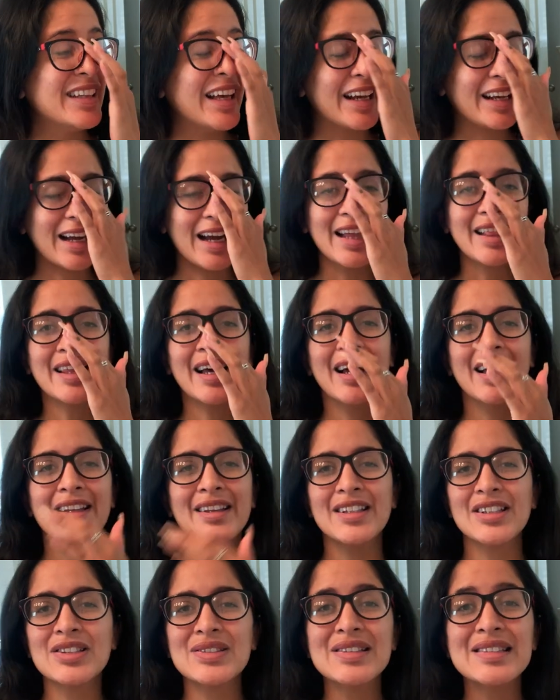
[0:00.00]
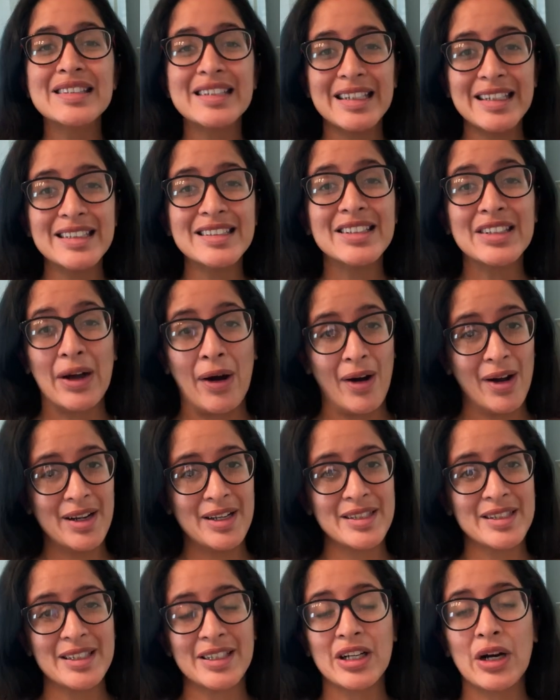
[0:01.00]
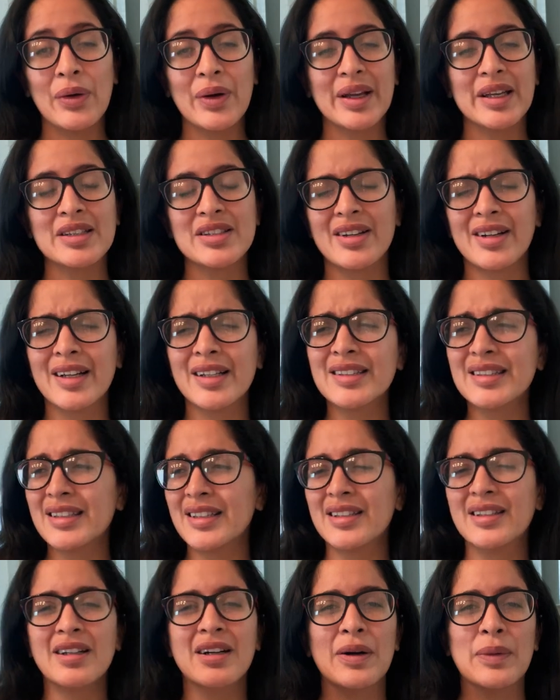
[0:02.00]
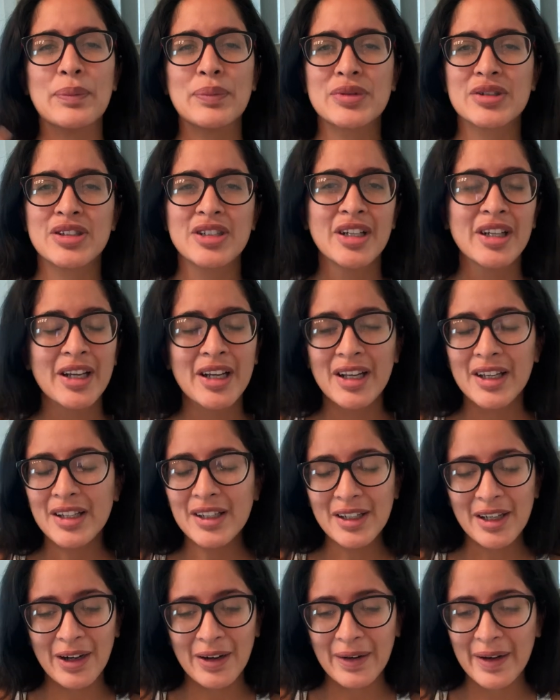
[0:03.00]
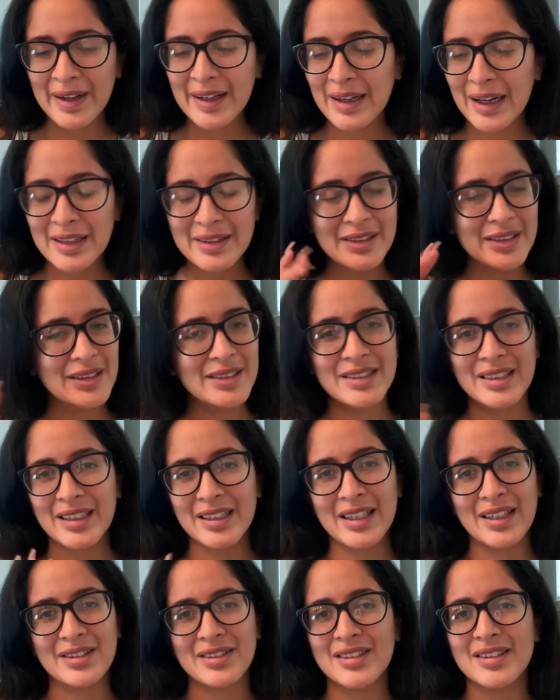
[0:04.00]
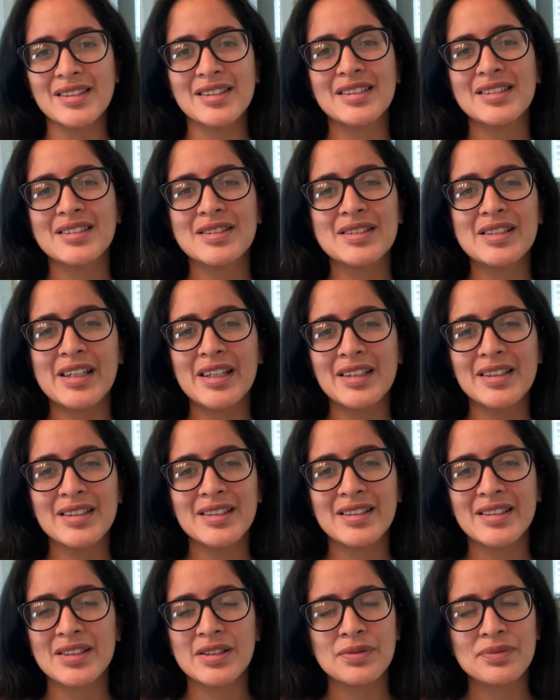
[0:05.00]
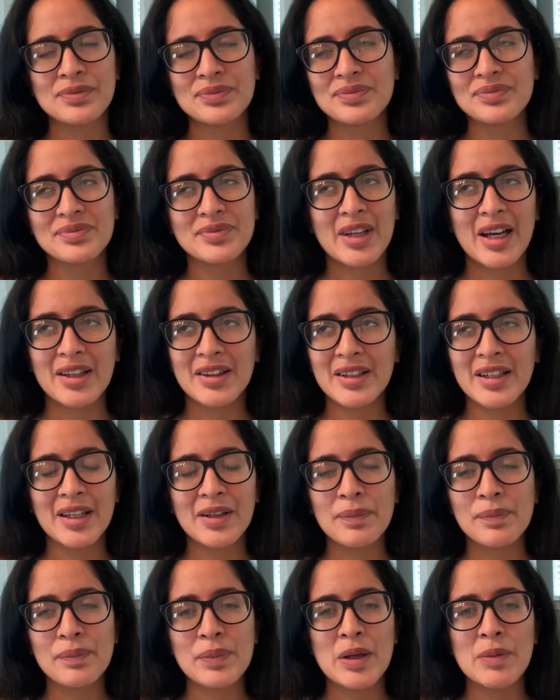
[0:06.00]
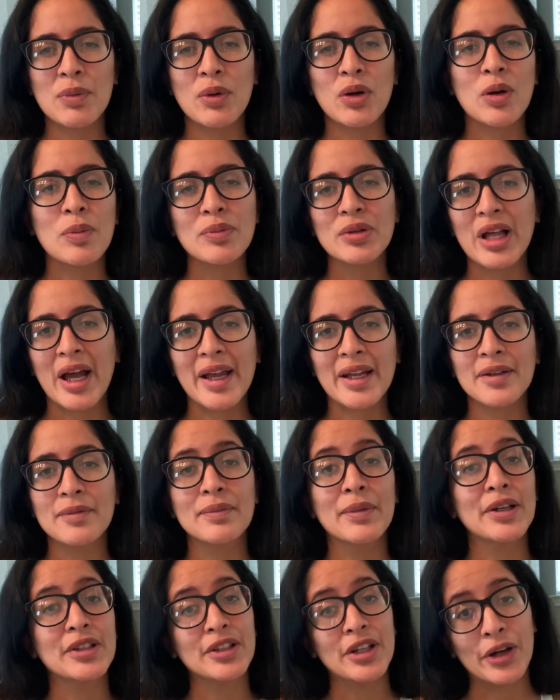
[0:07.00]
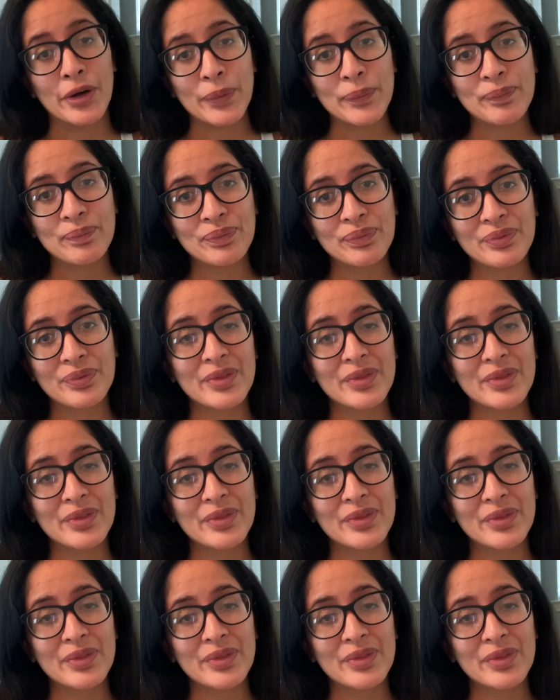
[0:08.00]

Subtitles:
Like, I thought this was easy, honestly, going into it. I said, oh, I got this. Kids, I think people complain, but no.